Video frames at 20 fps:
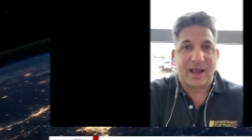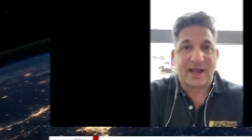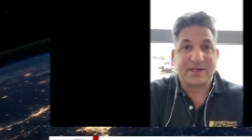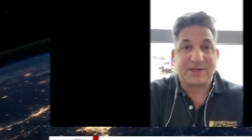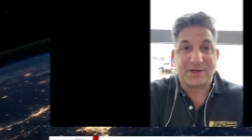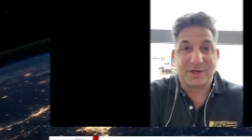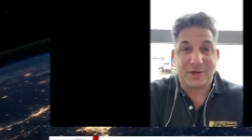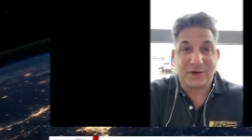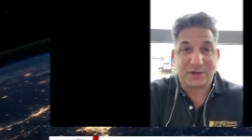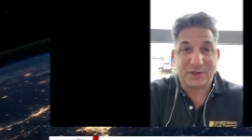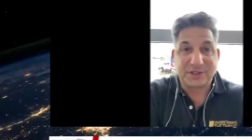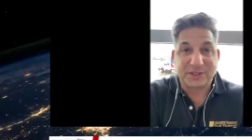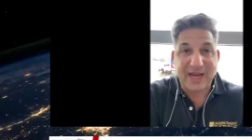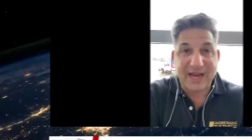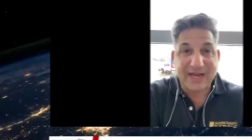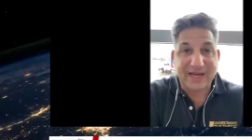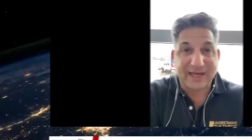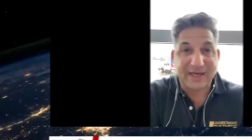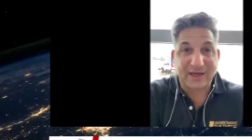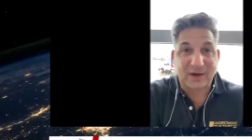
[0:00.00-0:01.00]
And to your
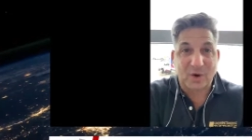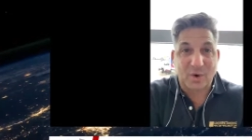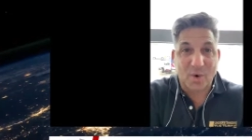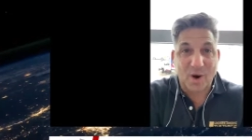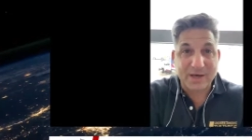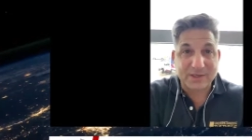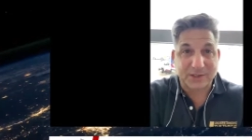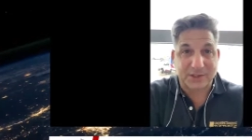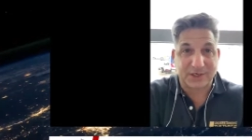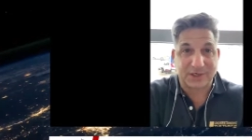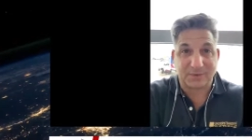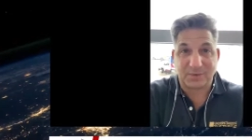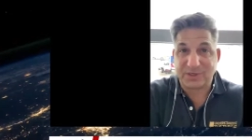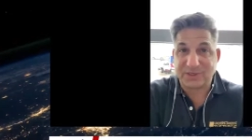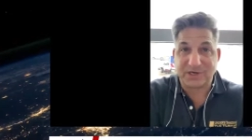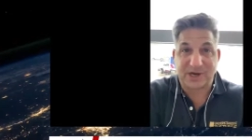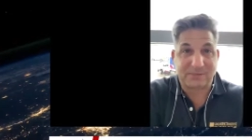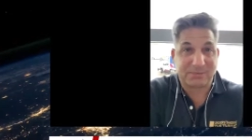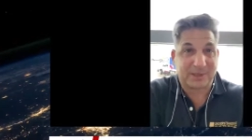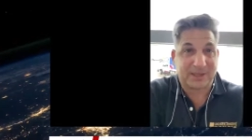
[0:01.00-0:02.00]
second question,
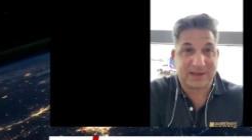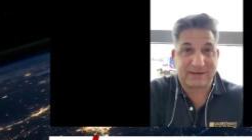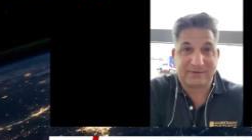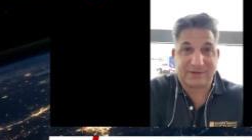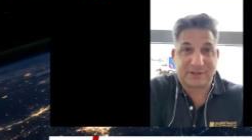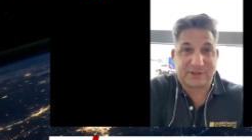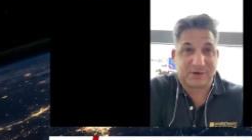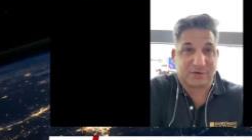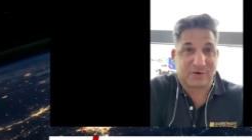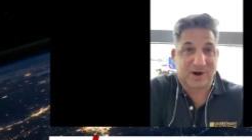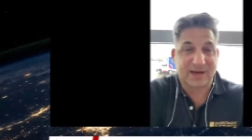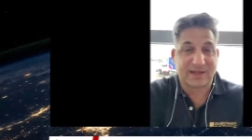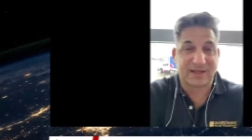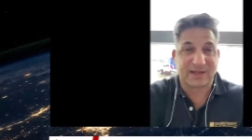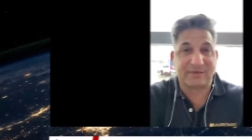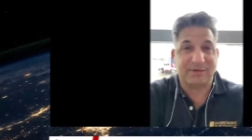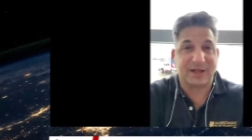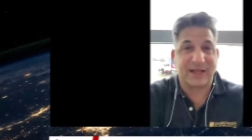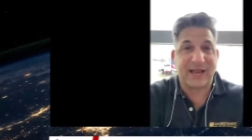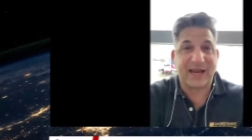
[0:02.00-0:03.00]
which I believe is
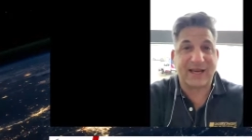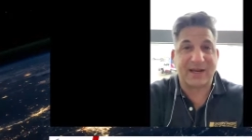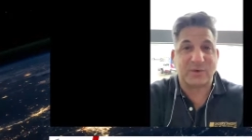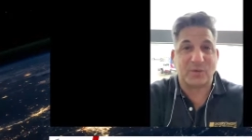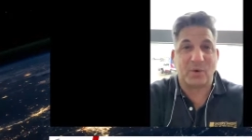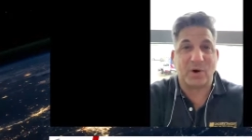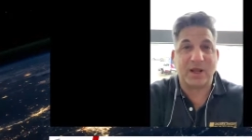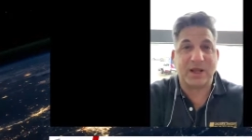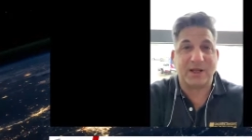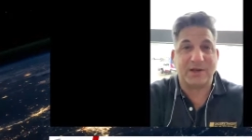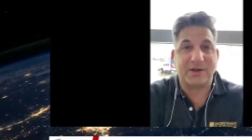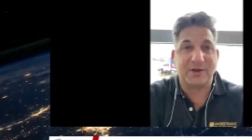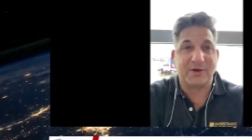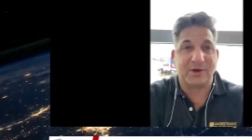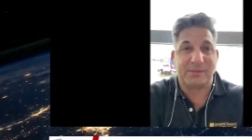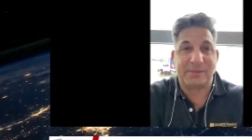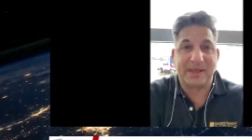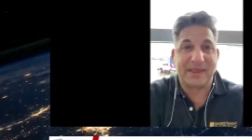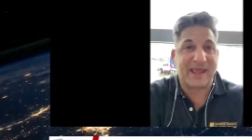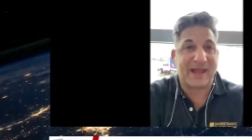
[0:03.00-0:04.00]
directly related, what do you
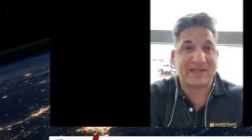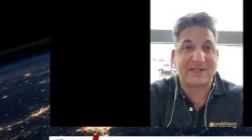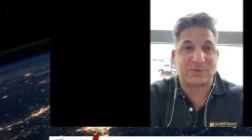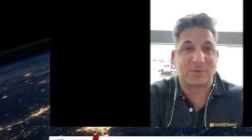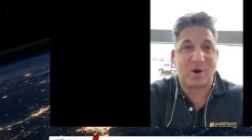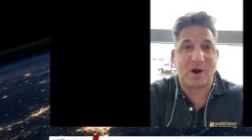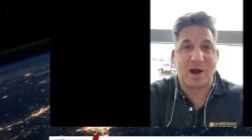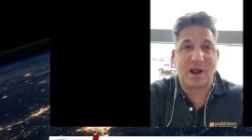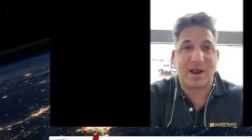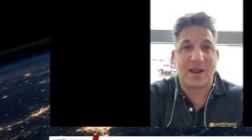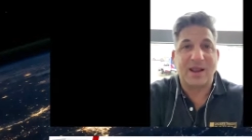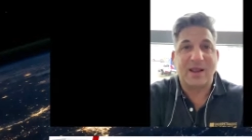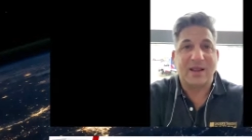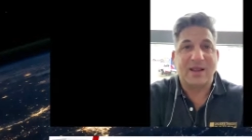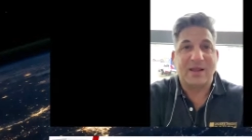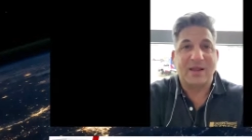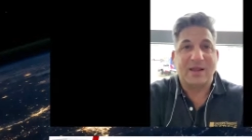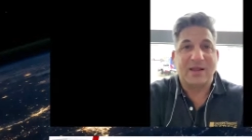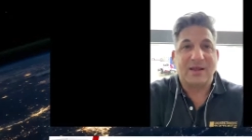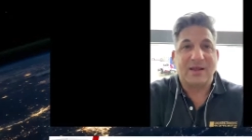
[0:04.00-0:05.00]
do? I mean, that's why,